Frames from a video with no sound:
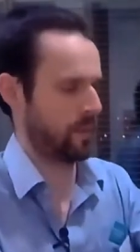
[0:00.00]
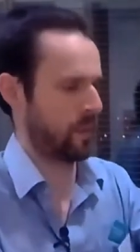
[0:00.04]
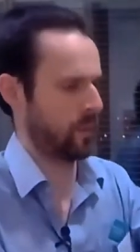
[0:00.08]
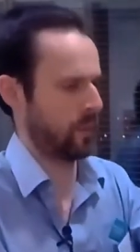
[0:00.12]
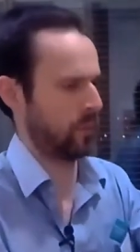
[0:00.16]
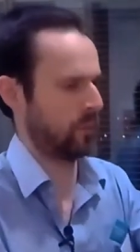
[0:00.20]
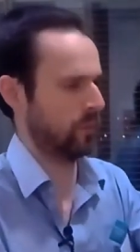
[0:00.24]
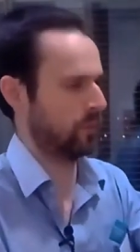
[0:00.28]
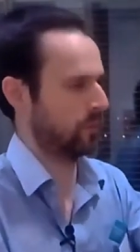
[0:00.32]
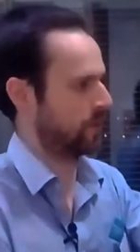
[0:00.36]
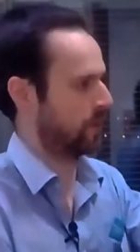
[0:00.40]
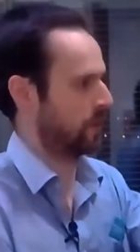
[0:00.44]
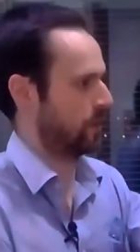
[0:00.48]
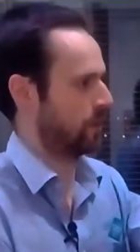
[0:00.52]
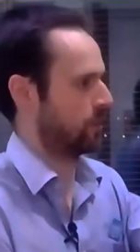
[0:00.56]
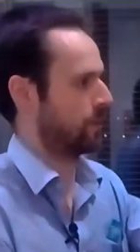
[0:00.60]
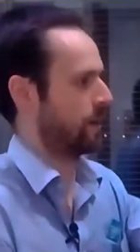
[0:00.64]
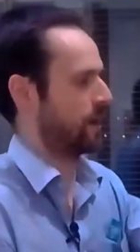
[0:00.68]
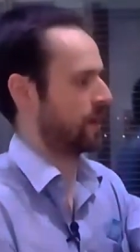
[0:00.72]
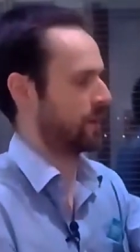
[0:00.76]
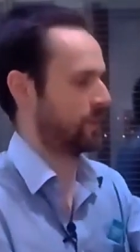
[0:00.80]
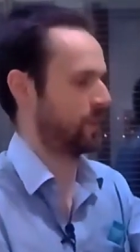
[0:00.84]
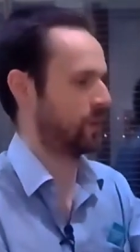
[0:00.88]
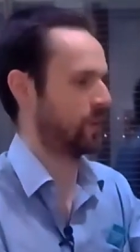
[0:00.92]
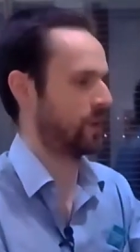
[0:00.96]
probably
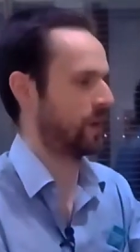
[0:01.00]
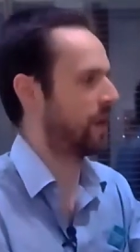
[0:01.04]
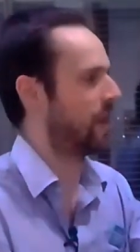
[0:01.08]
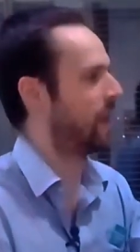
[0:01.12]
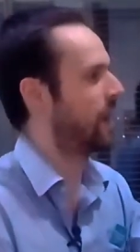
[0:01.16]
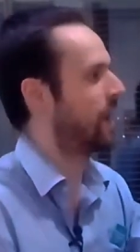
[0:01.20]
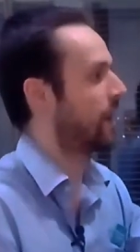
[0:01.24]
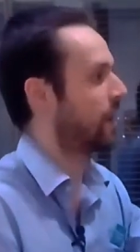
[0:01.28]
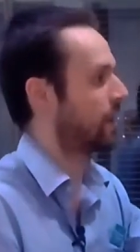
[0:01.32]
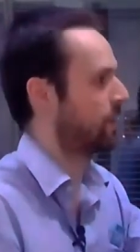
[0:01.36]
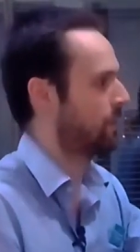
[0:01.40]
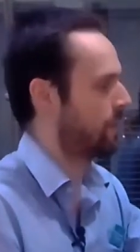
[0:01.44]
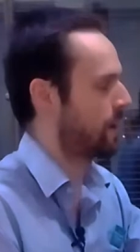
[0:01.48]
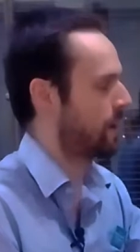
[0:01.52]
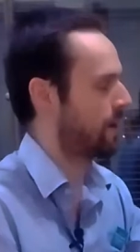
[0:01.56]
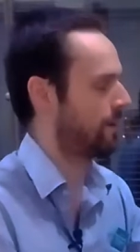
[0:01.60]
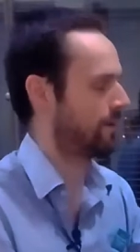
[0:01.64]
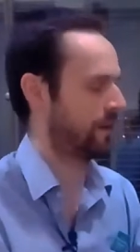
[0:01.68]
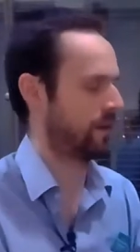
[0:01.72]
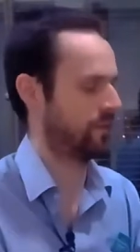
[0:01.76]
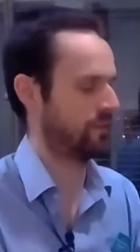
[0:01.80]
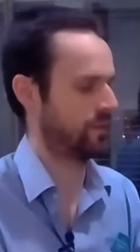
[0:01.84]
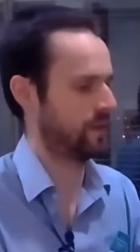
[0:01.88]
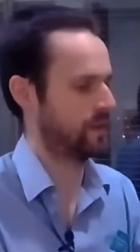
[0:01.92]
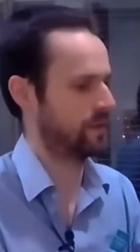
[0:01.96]
correct me on Lang and
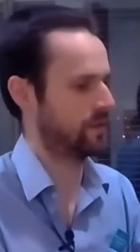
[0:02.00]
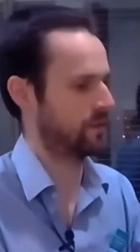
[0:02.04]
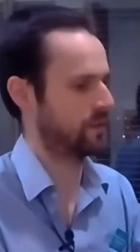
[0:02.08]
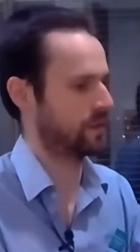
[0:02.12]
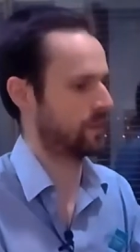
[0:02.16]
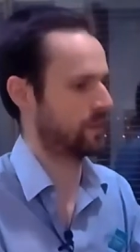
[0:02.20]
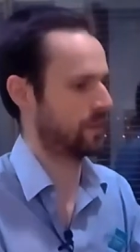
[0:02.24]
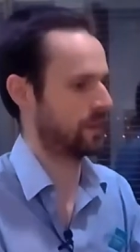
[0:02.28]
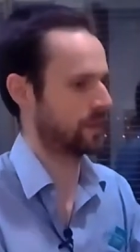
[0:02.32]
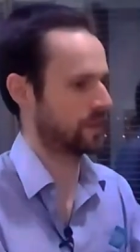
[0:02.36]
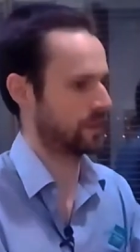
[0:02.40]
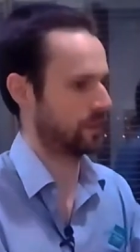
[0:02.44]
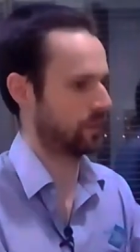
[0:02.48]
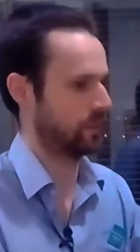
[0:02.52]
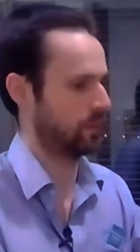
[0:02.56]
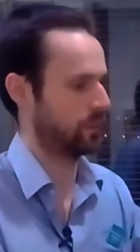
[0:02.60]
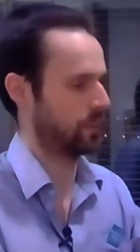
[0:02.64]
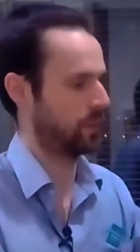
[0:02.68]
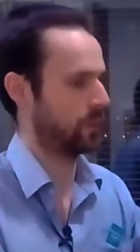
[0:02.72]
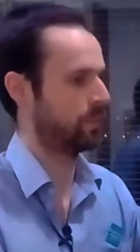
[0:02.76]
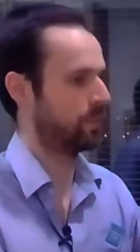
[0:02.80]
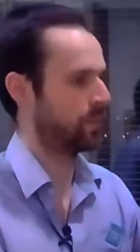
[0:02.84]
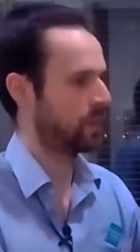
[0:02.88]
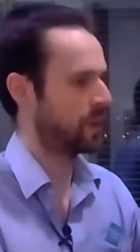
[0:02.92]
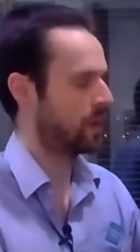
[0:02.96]
Marett if they do something similar,
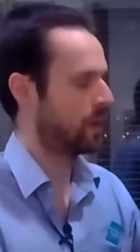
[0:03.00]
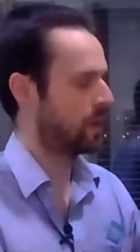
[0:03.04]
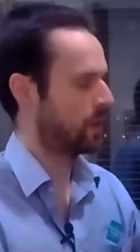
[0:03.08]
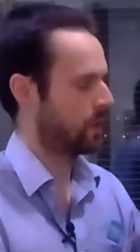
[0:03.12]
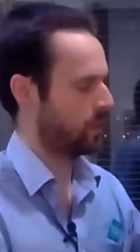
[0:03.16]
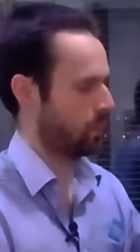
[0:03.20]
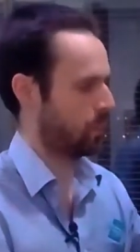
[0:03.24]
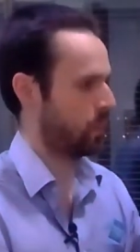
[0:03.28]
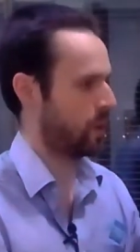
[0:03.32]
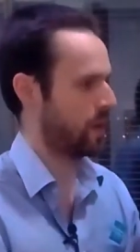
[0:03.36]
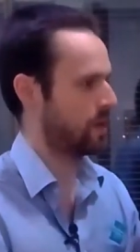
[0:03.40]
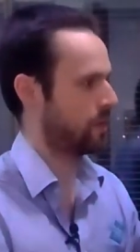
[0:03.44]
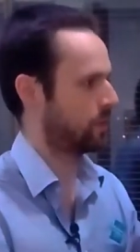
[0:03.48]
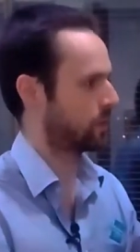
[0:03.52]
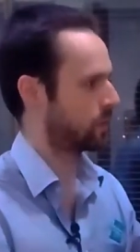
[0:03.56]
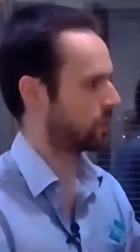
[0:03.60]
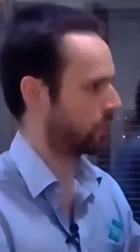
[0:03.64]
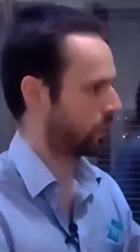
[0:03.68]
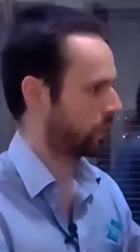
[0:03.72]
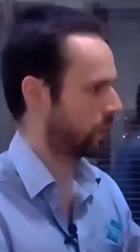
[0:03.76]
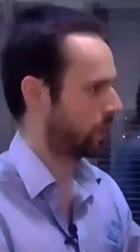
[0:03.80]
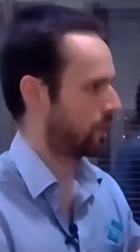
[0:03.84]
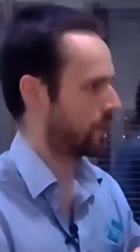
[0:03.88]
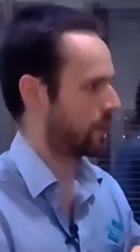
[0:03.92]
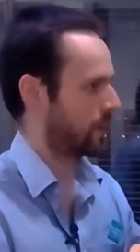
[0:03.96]
but when you're
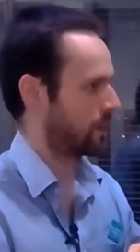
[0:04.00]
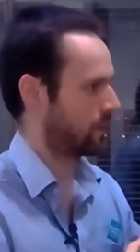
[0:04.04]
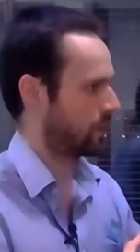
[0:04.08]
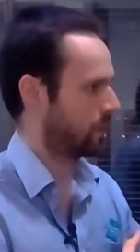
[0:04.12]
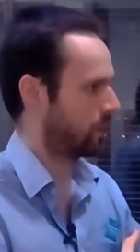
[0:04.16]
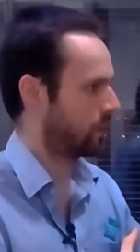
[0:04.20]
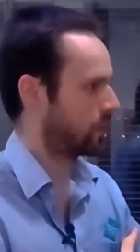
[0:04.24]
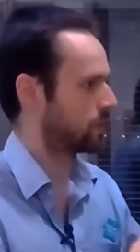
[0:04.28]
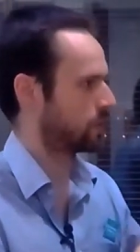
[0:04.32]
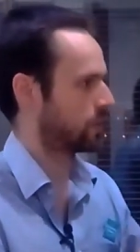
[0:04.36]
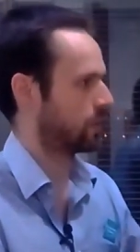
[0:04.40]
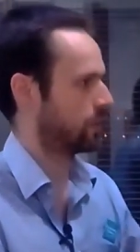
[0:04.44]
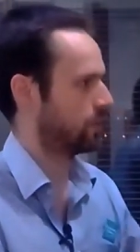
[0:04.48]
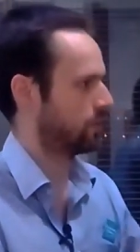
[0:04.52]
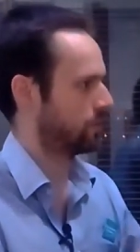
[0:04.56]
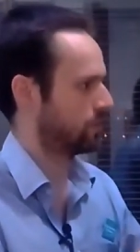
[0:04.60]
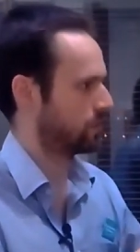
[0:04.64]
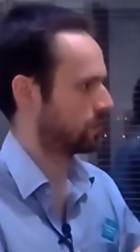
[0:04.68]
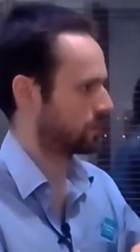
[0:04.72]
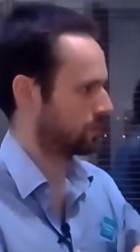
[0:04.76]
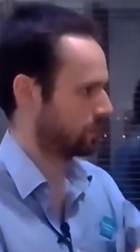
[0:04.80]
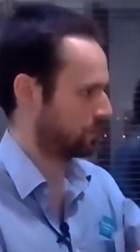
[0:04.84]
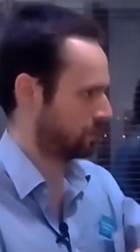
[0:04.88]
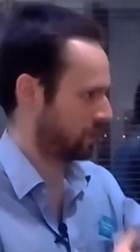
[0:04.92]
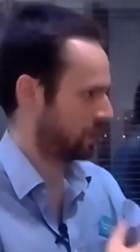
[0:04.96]
talking about
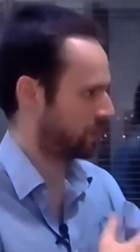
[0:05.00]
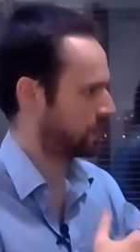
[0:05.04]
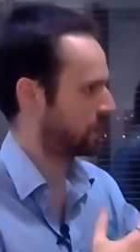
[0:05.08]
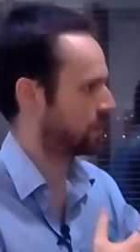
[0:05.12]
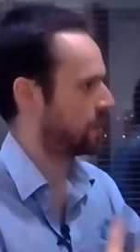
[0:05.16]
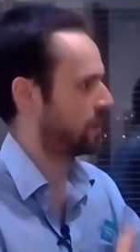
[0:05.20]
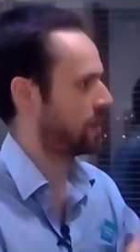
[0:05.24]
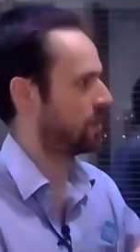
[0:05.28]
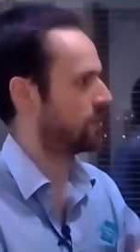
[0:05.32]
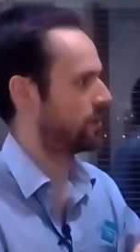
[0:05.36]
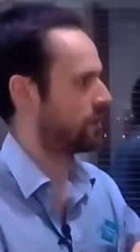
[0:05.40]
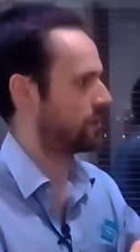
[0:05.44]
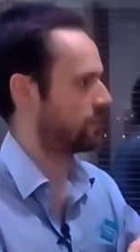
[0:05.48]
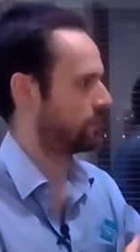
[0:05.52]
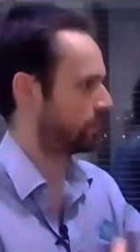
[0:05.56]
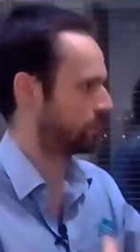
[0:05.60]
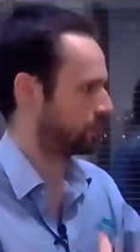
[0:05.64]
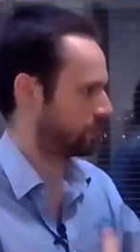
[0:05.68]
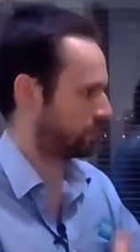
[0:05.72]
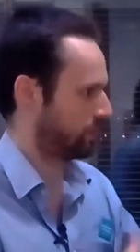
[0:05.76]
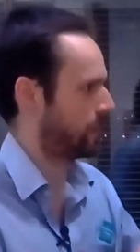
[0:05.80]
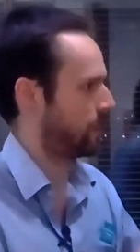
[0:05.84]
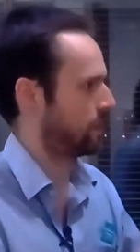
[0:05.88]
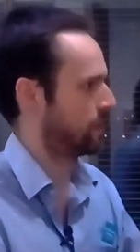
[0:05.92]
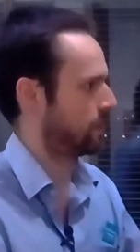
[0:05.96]
Otto's mysterium
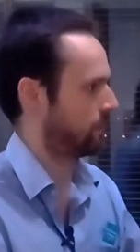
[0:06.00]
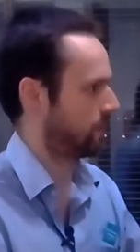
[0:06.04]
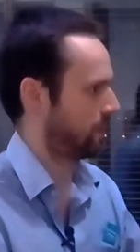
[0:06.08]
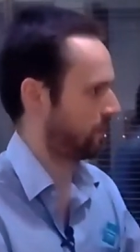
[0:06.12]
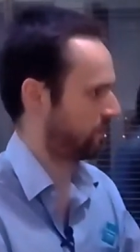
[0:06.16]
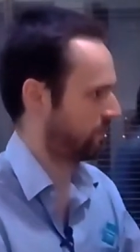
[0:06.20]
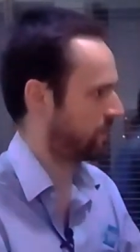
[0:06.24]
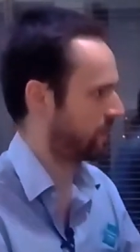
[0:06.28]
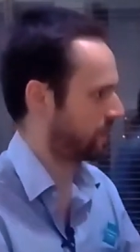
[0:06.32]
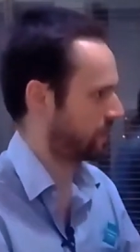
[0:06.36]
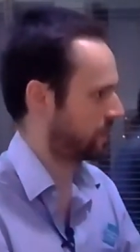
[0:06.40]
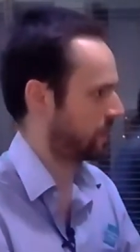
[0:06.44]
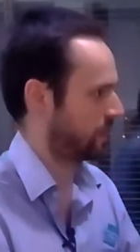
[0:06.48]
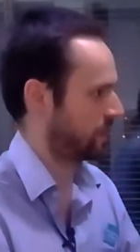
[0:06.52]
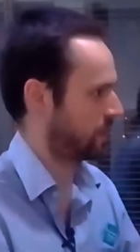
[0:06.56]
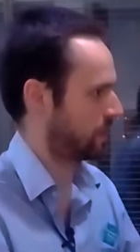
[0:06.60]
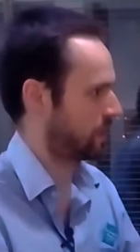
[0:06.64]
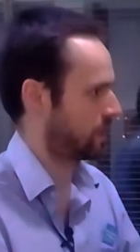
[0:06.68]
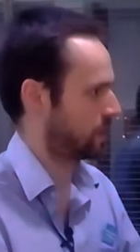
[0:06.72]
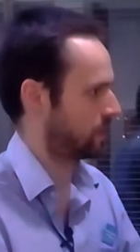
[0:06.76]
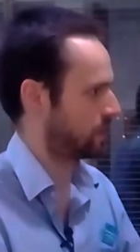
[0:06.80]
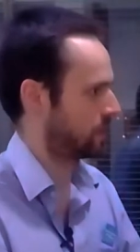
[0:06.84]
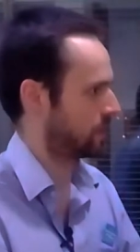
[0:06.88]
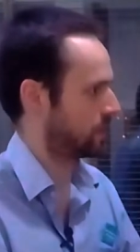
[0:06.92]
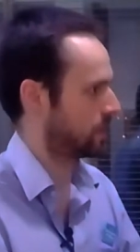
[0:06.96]
tremendum et
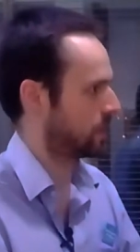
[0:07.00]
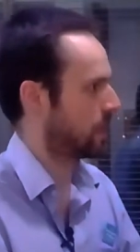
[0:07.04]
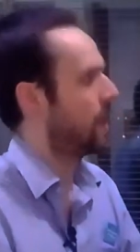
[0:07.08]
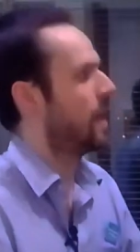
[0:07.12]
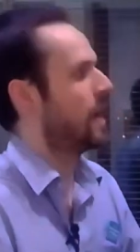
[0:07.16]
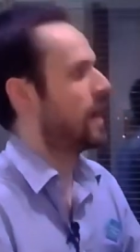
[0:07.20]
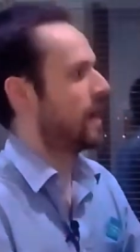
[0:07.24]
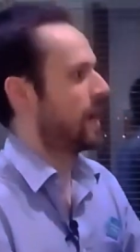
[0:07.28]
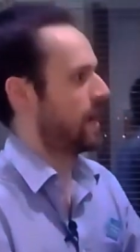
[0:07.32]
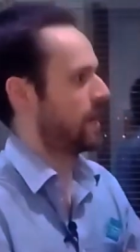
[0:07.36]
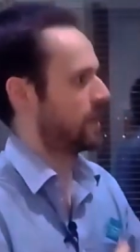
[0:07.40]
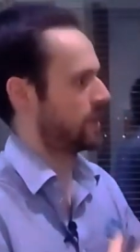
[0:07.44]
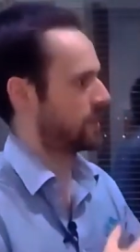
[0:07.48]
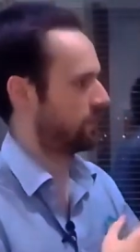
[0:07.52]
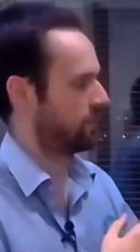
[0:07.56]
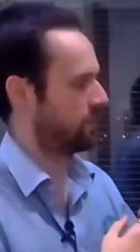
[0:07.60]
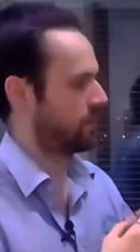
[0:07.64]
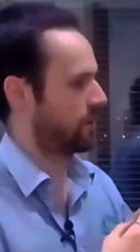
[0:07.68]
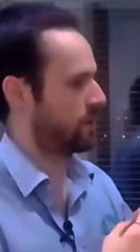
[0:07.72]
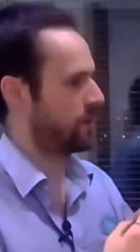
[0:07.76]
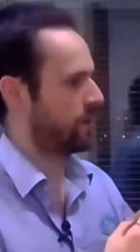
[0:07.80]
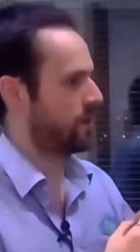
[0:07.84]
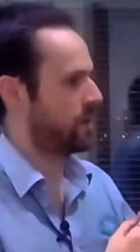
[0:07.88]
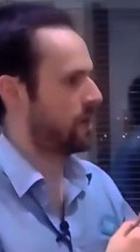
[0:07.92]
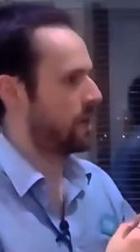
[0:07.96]
fascinans, it's a
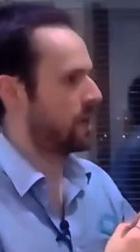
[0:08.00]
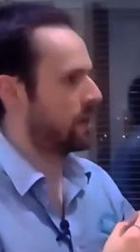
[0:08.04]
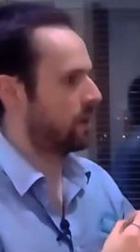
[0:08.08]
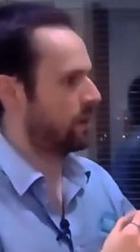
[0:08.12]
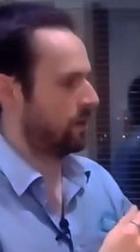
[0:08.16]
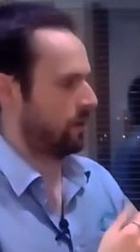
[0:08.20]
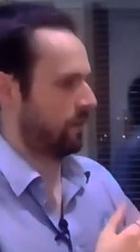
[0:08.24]
very,